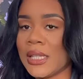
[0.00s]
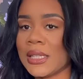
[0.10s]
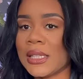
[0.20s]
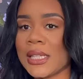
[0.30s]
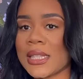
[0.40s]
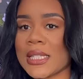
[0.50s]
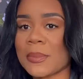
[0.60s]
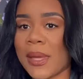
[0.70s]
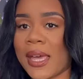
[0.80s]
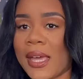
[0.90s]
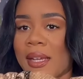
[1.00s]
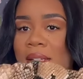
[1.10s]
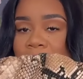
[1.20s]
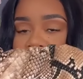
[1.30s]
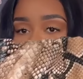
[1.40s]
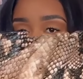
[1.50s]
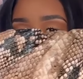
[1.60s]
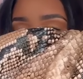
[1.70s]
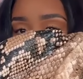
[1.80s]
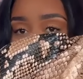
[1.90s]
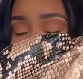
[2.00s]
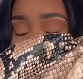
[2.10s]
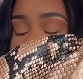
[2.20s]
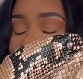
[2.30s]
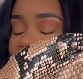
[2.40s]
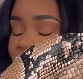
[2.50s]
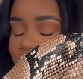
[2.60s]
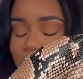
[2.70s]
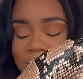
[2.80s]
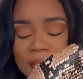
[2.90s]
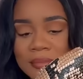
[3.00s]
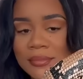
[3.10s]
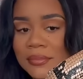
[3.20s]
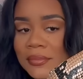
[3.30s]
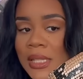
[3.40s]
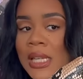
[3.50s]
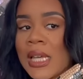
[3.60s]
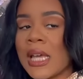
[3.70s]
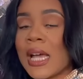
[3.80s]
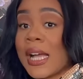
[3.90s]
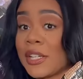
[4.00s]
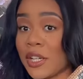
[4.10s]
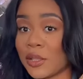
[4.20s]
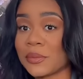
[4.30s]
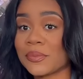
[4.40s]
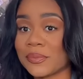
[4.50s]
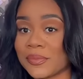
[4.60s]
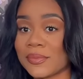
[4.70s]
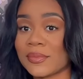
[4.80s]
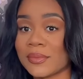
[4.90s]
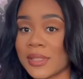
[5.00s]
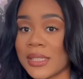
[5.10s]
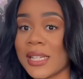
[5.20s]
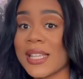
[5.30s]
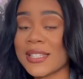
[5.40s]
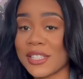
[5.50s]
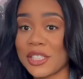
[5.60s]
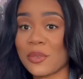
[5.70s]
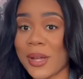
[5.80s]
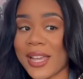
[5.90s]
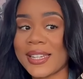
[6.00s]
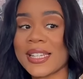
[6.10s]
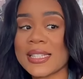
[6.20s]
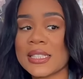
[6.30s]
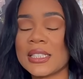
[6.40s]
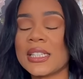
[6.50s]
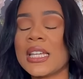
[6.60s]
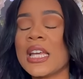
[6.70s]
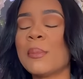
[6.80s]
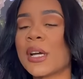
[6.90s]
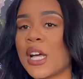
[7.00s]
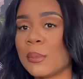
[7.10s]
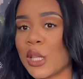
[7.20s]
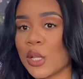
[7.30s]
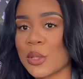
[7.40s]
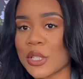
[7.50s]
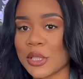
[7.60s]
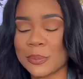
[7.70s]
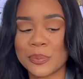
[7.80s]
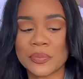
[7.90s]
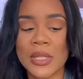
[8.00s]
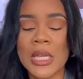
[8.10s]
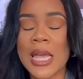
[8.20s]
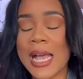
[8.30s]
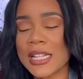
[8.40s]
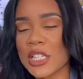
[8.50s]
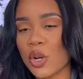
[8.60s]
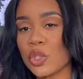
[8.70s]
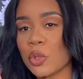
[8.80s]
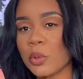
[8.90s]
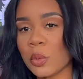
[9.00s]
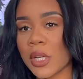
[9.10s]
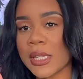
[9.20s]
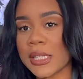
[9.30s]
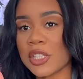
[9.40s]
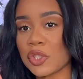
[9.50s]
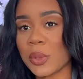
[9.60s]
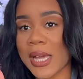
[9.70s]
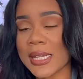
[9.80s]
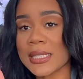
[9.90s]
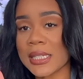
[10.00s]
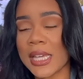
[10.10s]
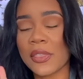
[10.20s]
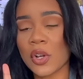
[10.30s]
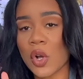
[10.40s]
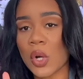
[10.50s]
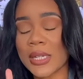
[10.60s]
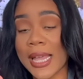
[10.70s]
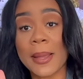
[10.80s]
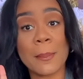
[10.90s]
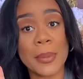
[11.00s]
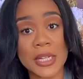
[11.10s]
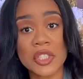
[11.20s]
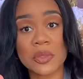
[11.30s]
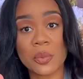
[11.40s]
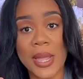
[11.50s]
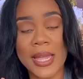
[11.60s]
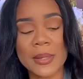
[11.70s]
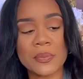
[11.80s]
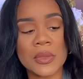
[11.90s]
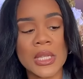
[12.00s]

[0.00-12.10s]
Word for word: Look at this bag. I, I know. It's good, right? It's good, but come closer. I told you we were gonna get you guys together on a budget, right?